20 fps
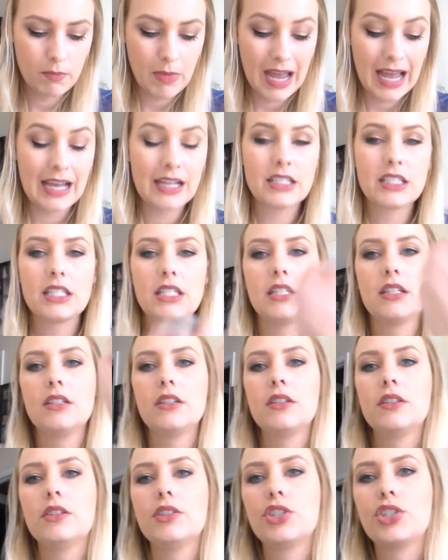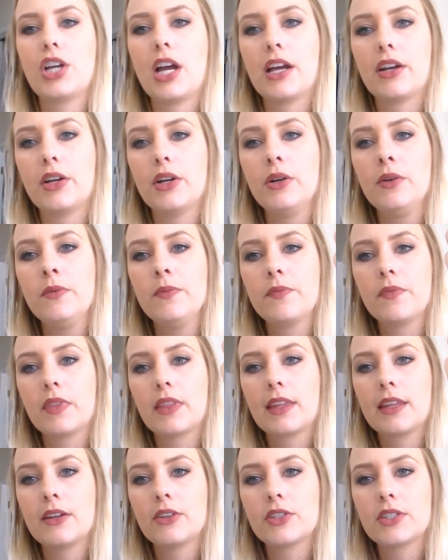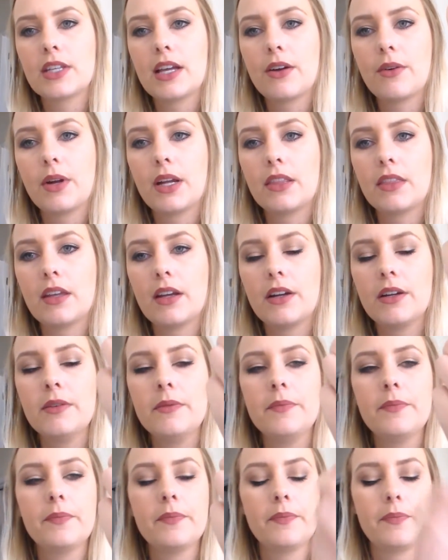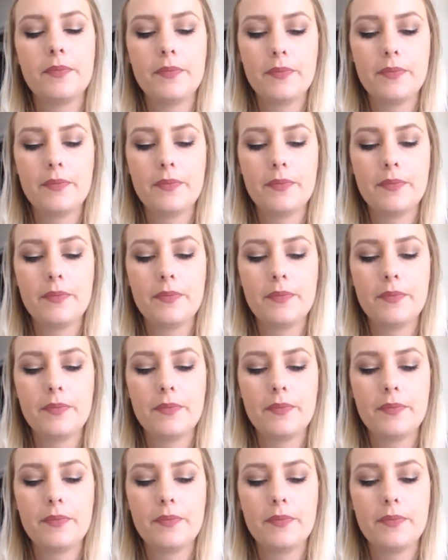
matte shadow. There's that right there.